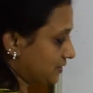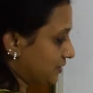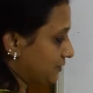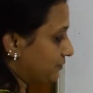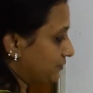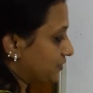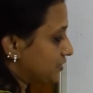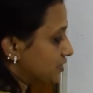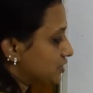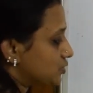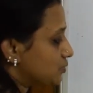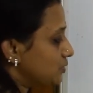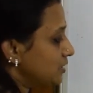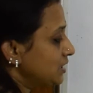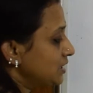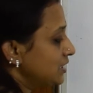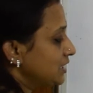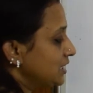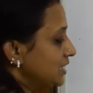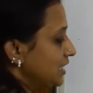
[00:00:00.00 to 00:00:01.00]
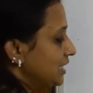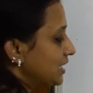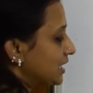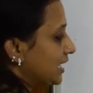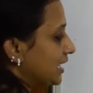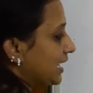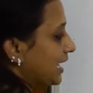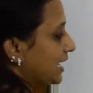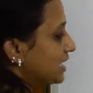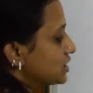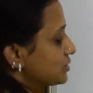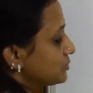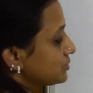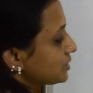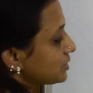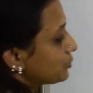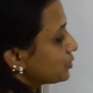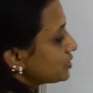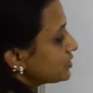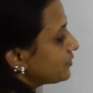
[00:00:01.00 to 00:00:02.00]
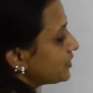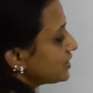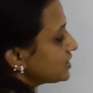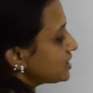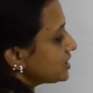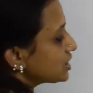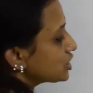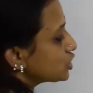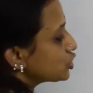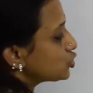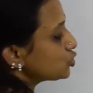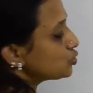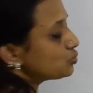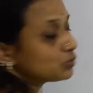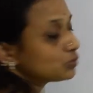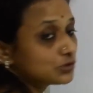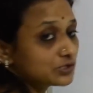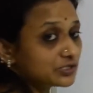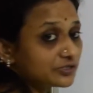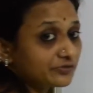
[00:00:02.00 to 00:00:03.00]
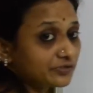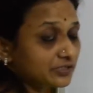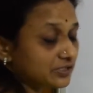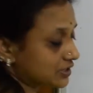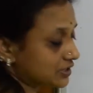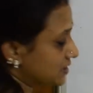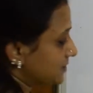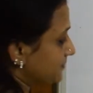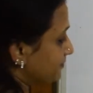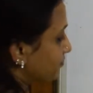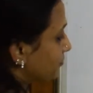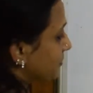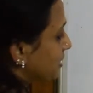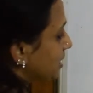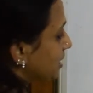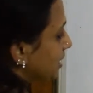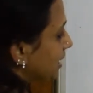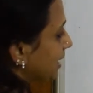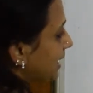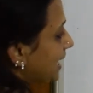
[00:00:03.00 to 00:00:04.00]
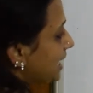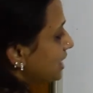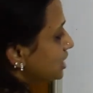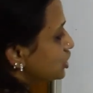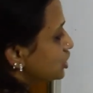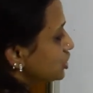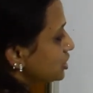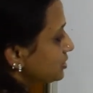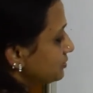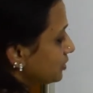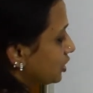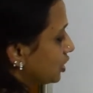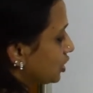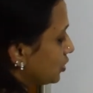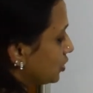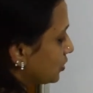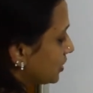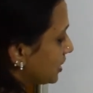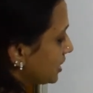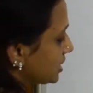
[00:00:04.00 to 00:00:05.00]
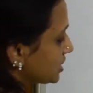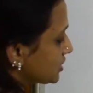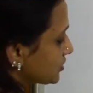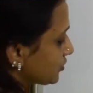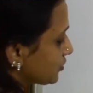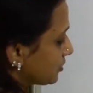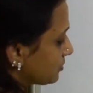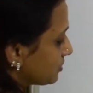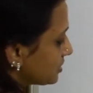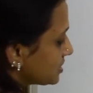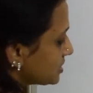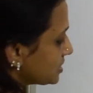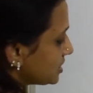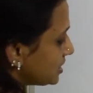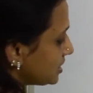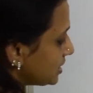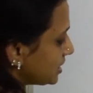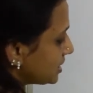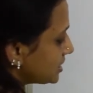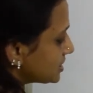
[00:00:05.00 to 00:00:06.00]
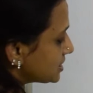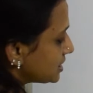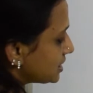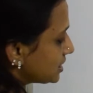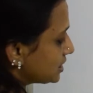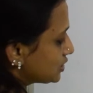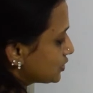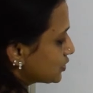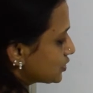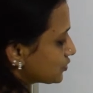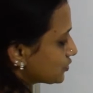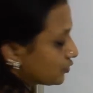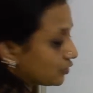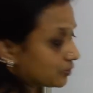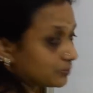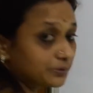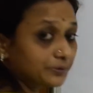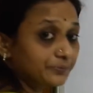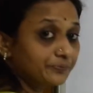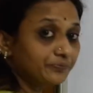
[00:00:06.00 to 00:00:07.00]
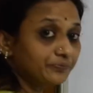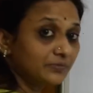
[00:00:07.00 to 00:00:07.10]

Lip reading: The first one, calcium, suppose if I take 2 moles of this, calcium chloride is formed, CaCl2 is formed.